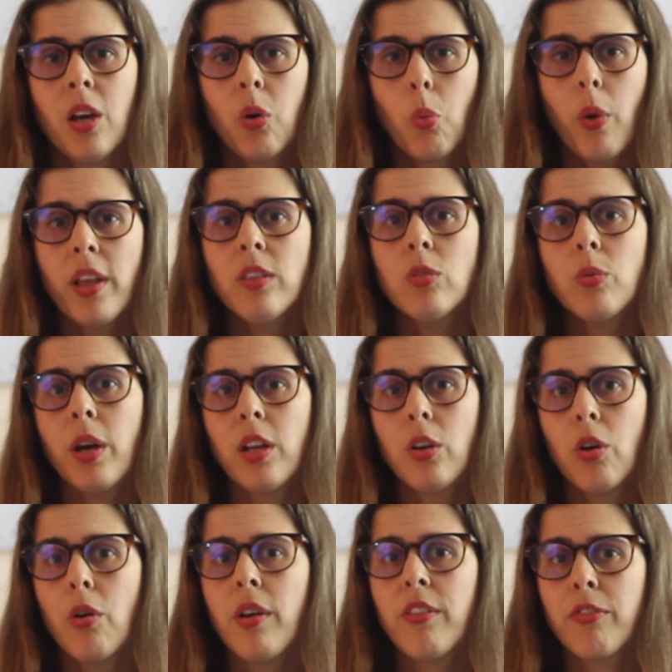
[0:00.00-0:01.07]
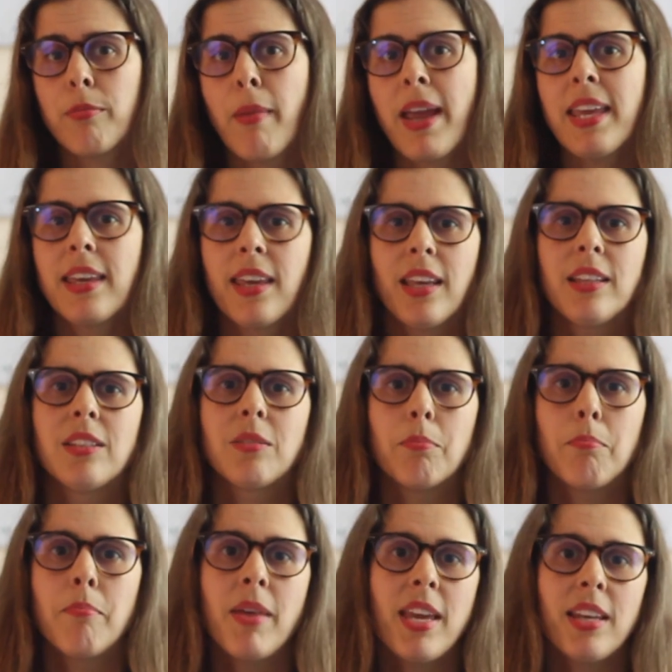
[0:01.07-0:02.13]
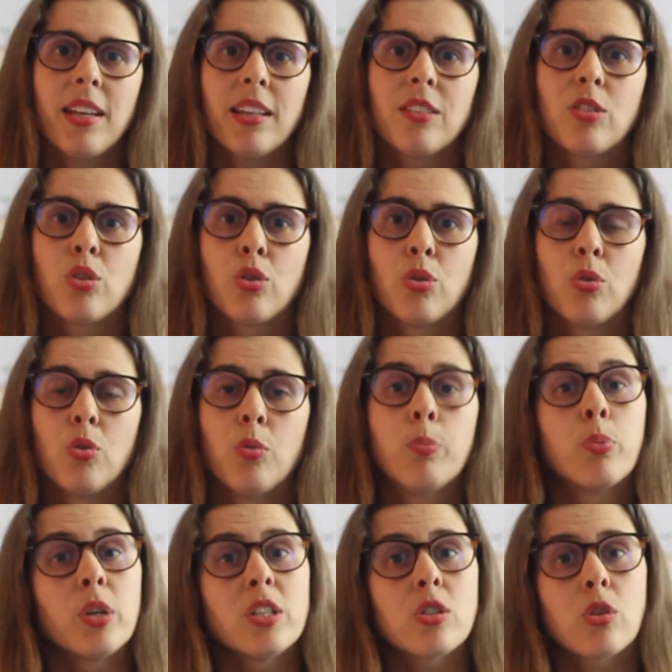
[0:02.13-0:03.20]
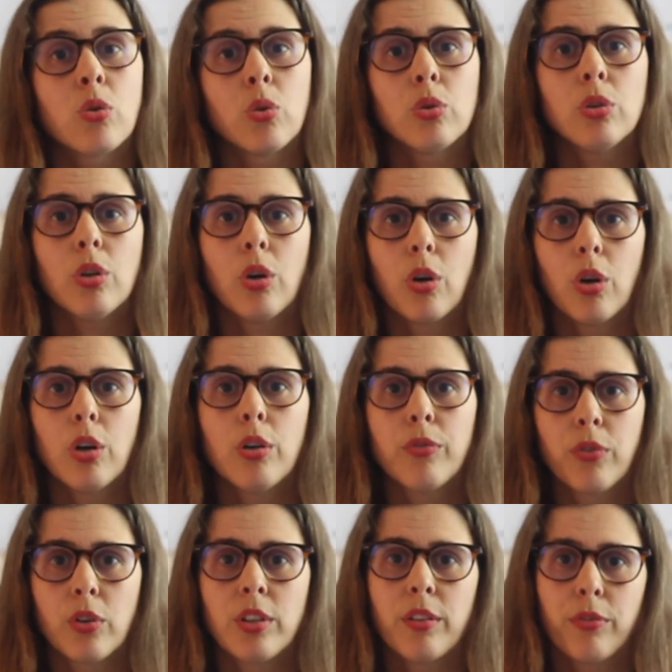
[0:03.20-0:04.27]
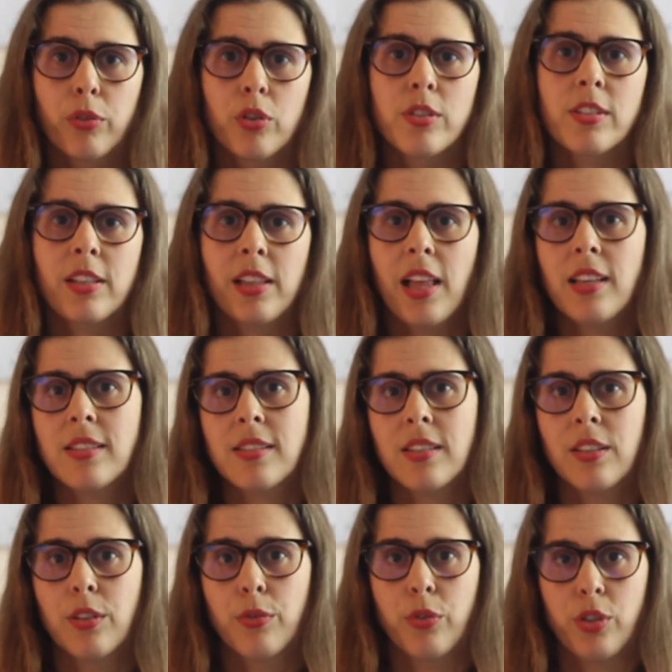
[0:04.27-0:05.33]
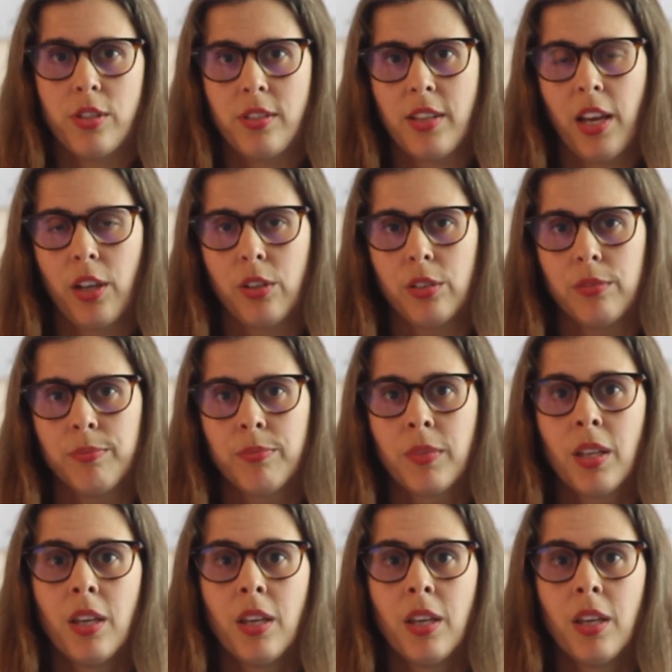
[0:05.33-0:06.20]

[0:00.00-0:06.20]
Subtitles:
When do I know if my kid made it to preschool or for the first class in the first cycle?